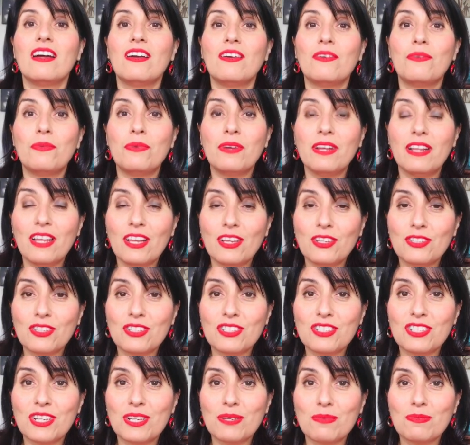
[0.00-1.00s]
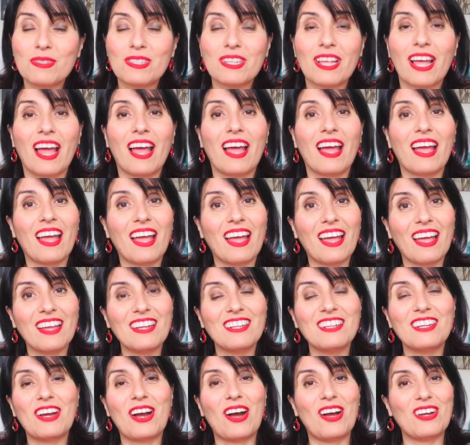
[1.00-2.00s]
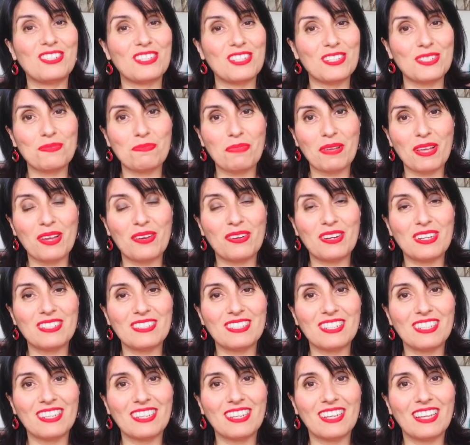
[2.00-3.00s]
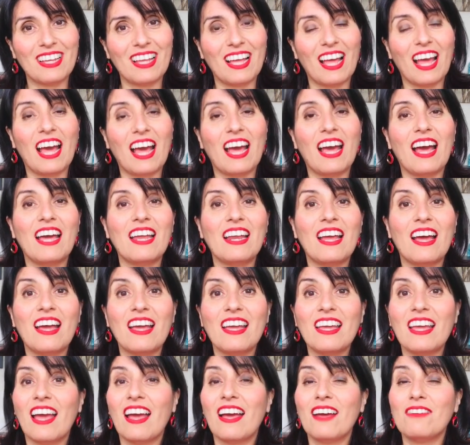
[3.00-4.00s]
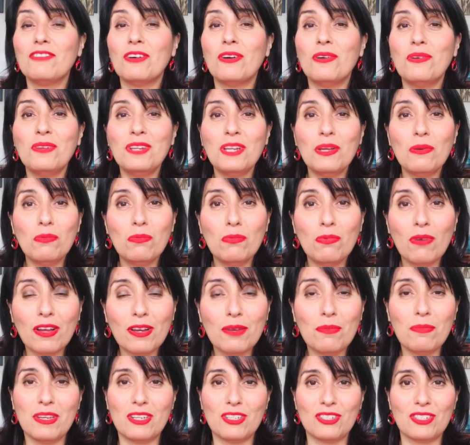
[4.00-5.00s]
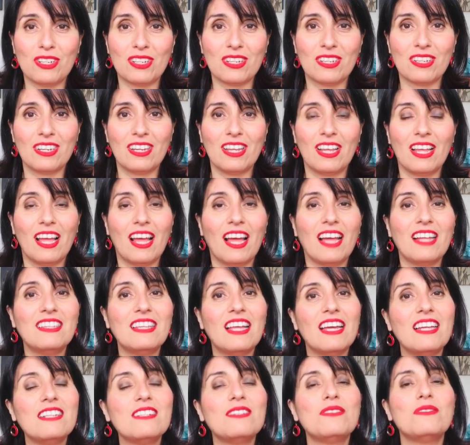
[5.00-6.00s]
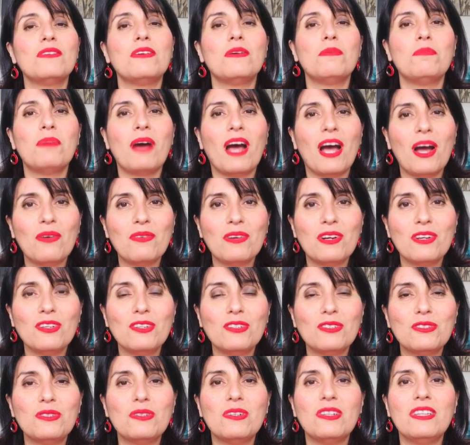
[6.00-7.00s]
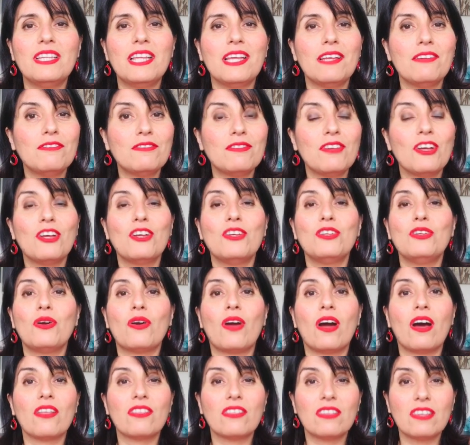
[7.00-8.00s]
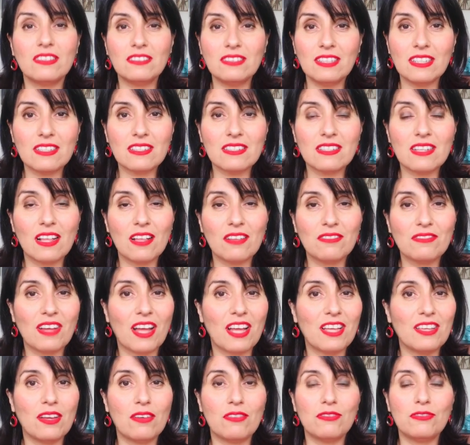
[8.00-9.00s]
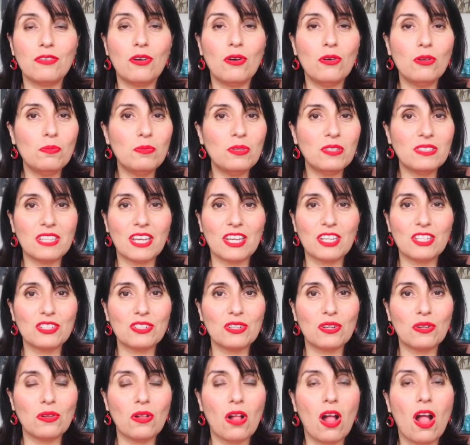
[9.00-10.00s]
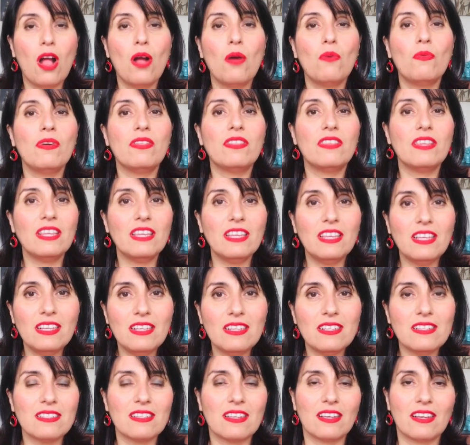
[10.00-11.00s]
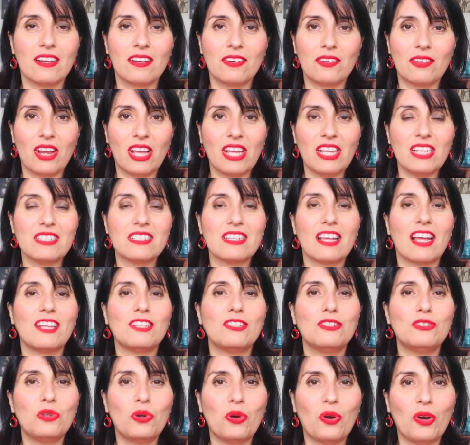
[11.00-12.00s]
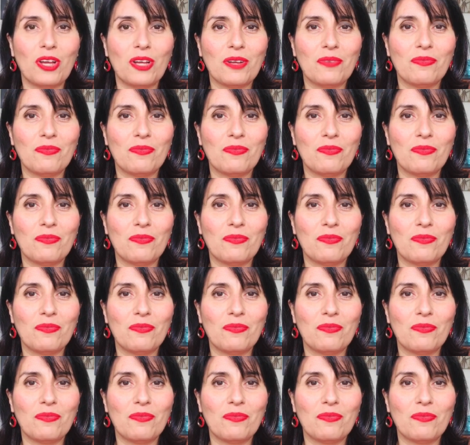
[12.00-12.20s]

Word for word: relationships, and conscious parenting. And I have only one mission, and that is to empower you to live your authentic self and your full potential with ease, grace, and joy.